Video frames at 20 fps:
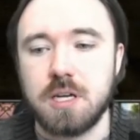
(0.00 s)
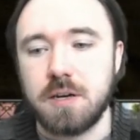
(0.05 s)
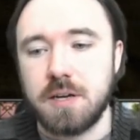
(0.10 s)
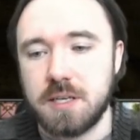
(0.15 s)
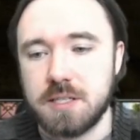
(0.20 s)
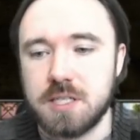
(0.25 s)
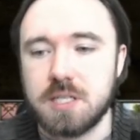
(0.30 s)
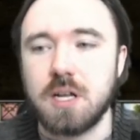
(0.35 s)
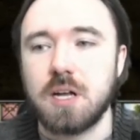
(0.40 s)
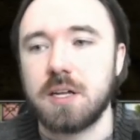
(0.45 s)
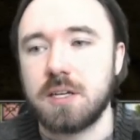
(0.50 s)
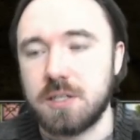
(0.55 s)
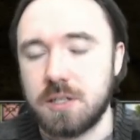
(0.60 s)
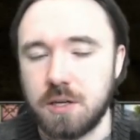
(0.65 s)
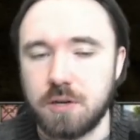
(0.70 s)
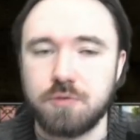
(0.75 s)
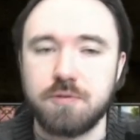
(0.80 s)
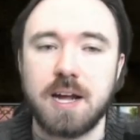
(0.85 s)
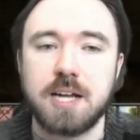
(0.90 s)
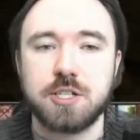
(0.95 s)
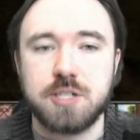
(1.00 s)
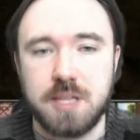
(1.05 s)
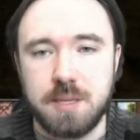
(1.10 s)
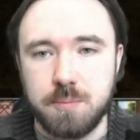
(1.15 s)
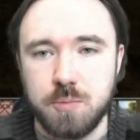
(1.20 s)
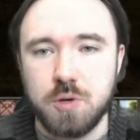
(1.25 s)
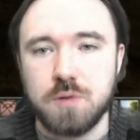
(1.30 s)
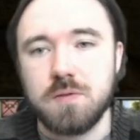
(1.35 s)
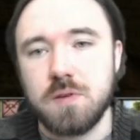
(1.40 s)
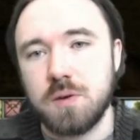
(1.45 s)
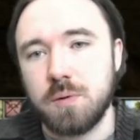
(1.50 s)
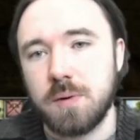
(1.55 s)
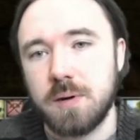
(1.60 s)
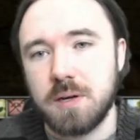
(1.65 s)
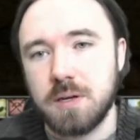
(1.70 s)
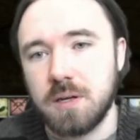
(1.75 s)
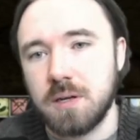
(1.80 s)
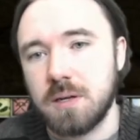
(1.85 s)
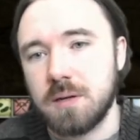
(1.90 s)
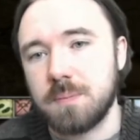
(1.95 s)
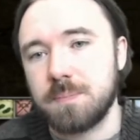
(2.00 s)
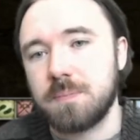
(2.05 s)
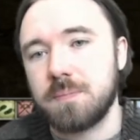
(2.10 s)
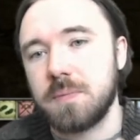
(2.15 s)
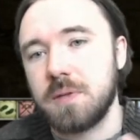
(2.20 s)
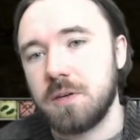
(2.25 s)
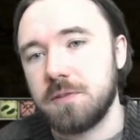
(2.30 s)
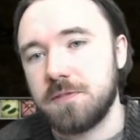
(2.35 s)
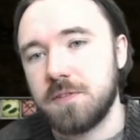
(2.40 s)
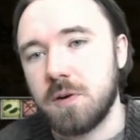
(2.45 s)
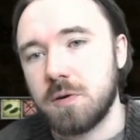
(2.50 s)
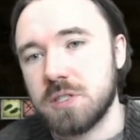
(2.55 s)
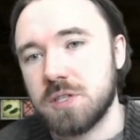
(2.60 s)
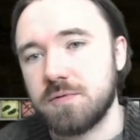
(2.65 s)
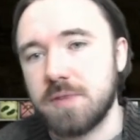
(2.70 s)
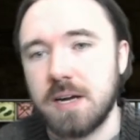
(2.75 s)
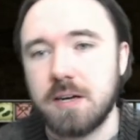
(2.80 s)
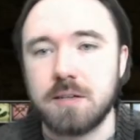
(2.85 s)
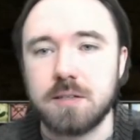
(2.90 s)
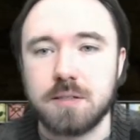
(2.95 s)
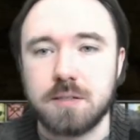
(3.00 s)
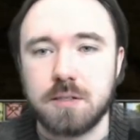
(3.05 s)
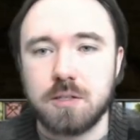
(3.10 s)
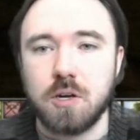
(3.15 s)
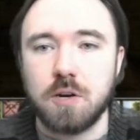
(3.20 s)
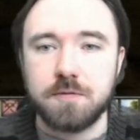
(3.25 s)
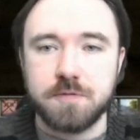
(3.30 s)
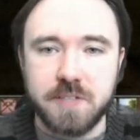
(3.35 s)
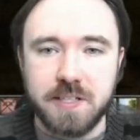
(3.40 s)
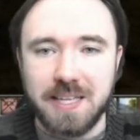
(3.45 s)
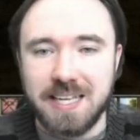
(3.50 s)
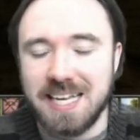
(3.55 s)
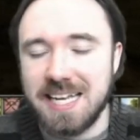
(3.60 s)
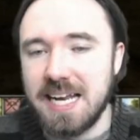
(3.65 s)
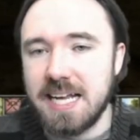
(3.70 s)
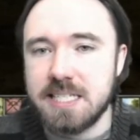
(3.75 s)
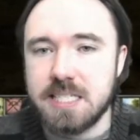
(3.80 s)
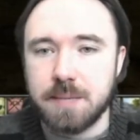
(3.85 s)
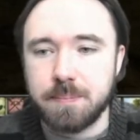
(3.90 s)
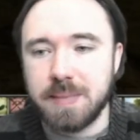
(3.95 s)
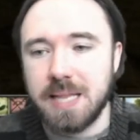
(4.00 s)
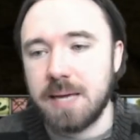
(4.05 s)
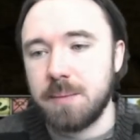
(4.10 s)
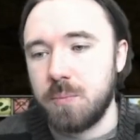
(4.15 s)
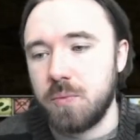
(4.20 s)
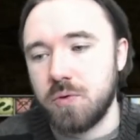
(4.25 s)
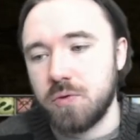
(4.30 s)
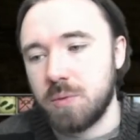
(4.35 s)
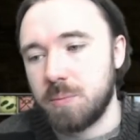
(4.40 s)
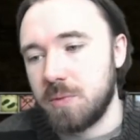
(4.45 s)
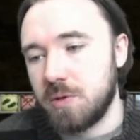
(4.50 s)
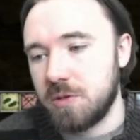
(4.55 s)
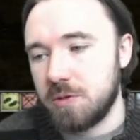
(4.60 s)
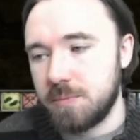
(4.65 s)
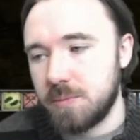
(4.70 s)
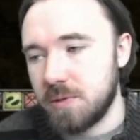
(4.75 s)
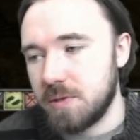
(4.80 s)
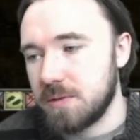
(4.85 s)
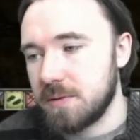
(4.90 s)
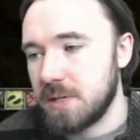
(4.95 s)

you're starting to gradually move your folks around confidently, and as I play more and more and more,